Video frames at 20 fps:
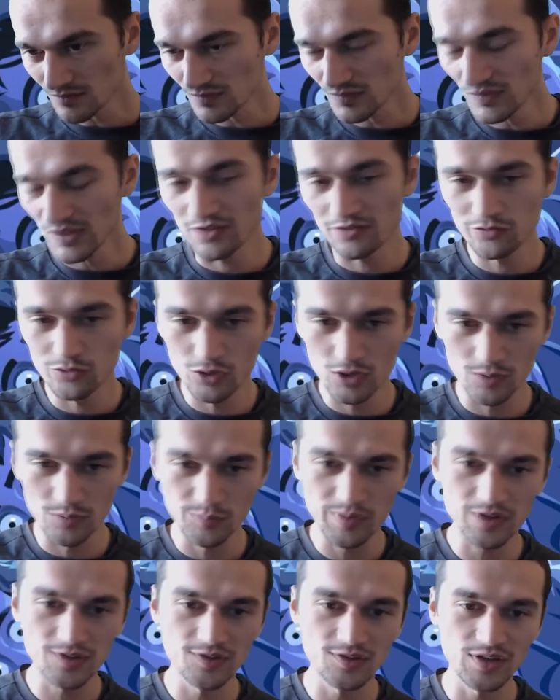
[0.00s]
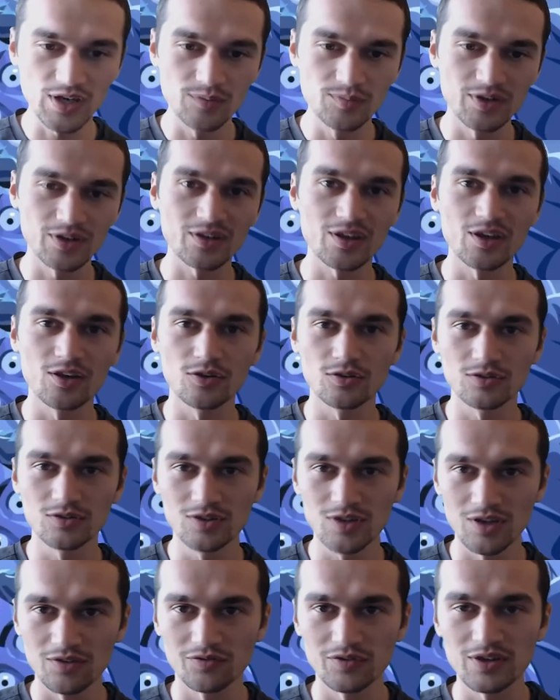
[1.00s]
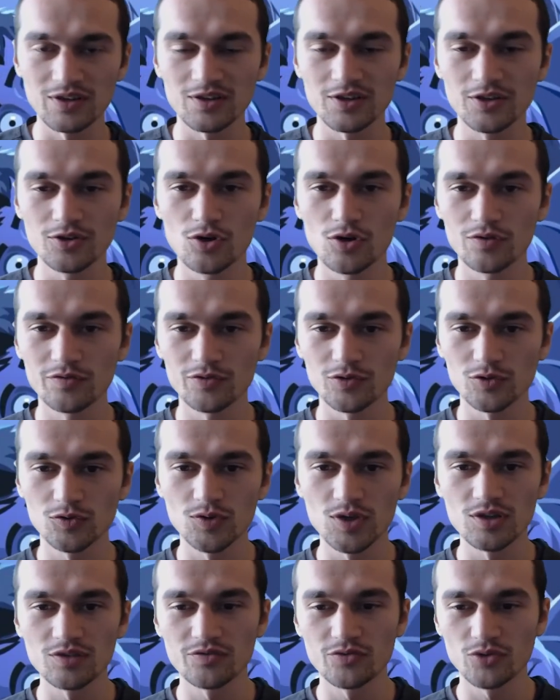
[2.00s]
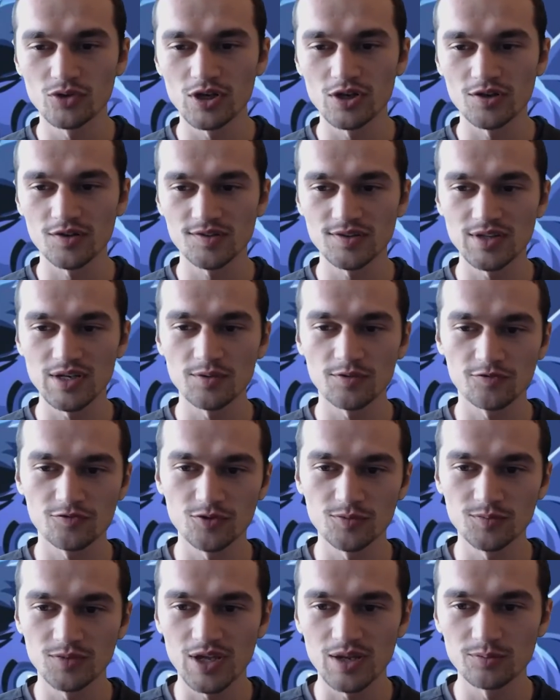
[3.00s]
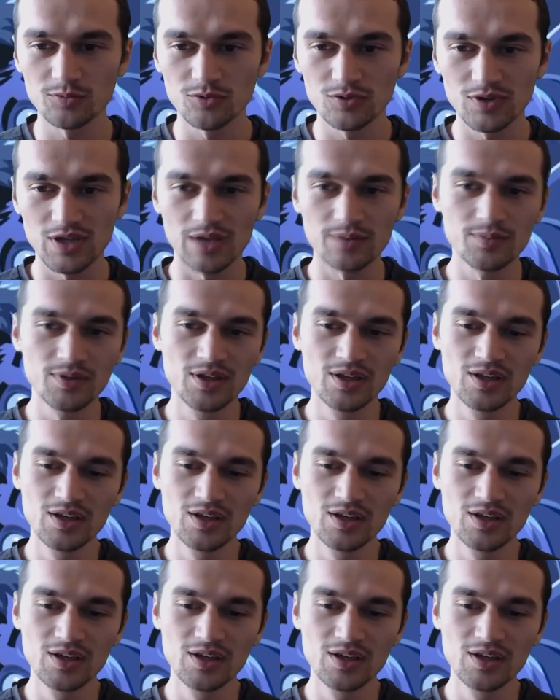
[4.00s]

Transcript: If you're a big streamer, then definitely go for twenty-four hour streams from time to time,